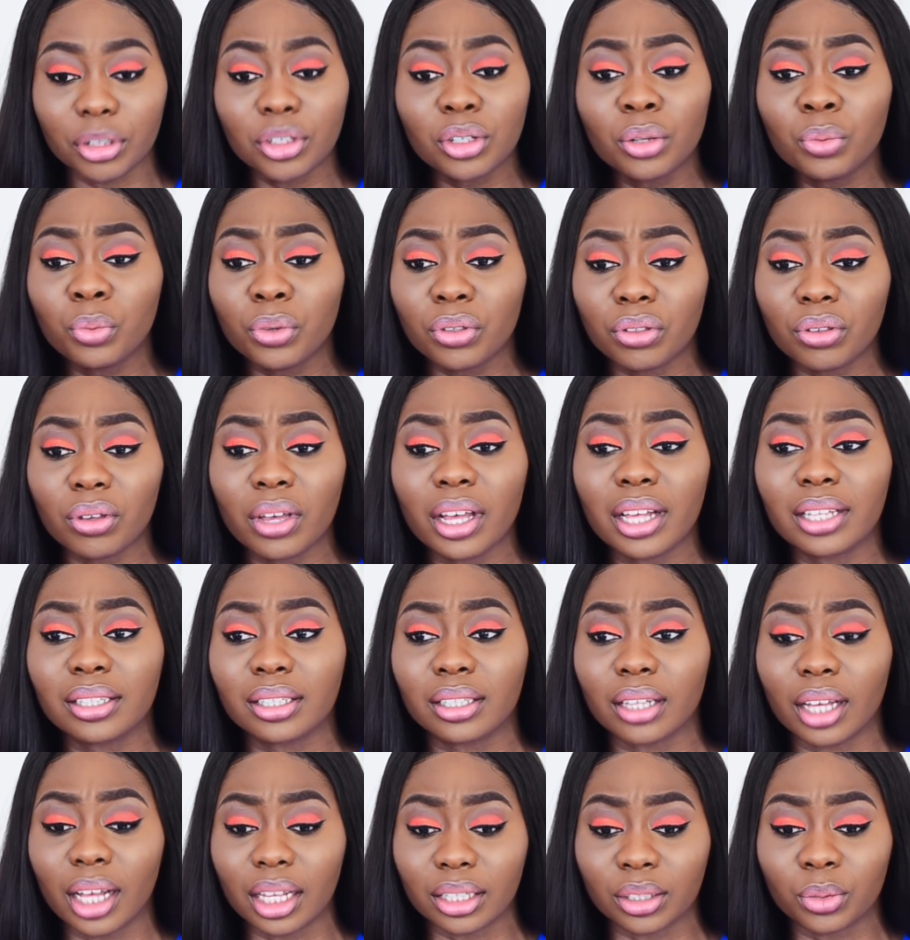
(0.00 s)
So with you
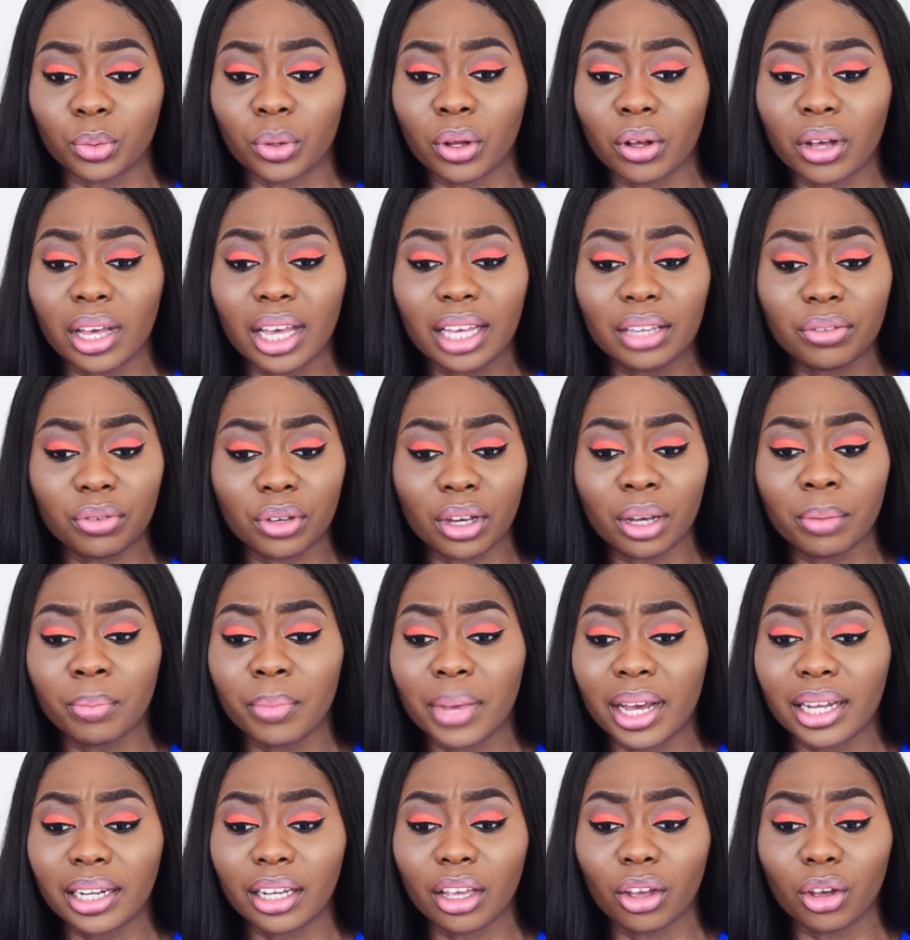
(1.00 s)
as well, if you're a
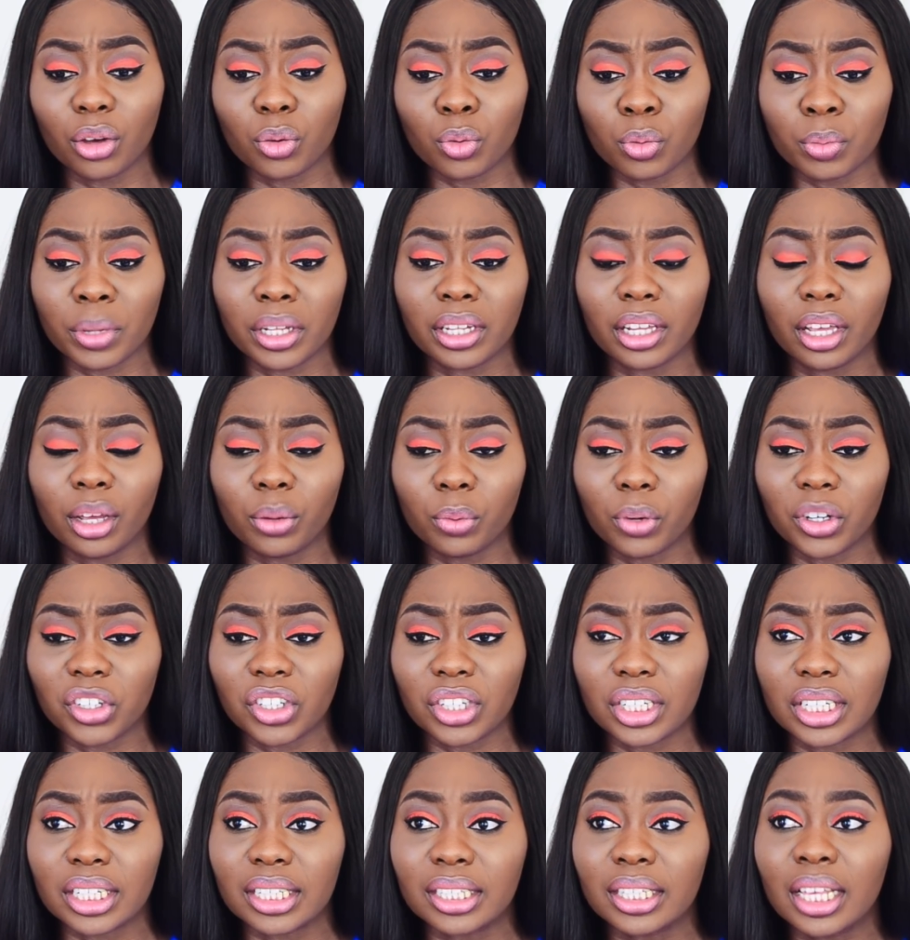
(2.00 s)
man or a woman that you're
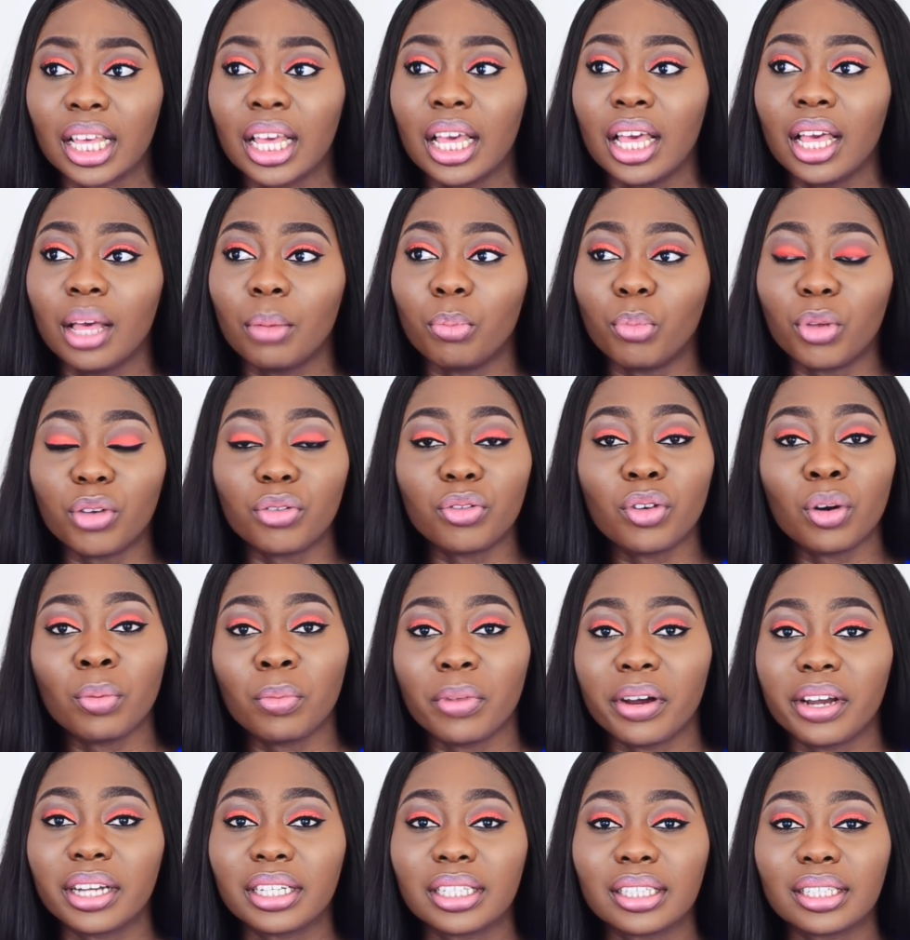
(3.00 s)
watching this, before
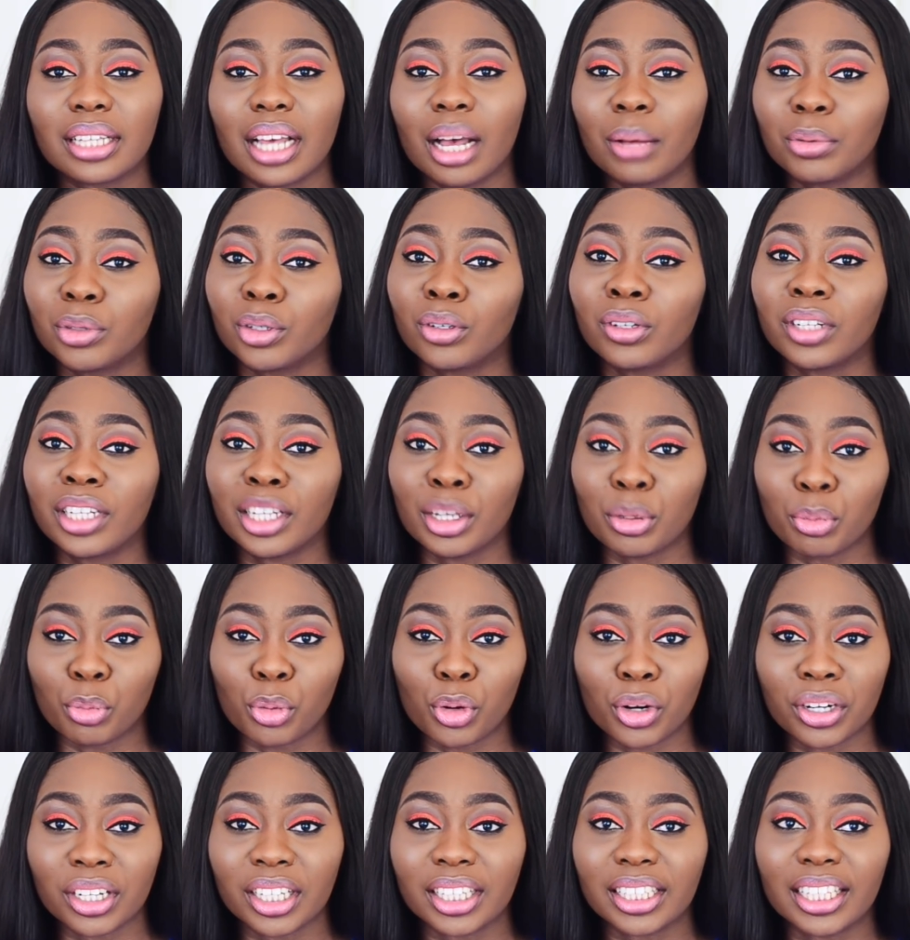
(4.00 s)
marriage, it's absolutely
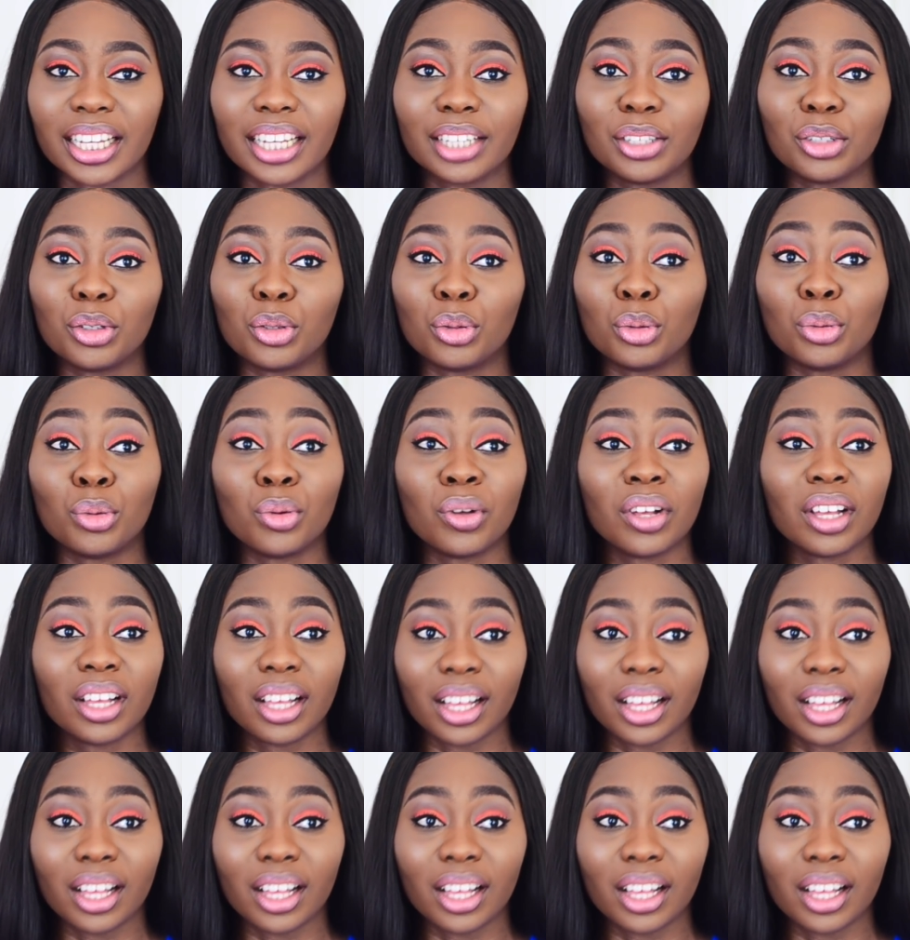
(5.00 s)
important that you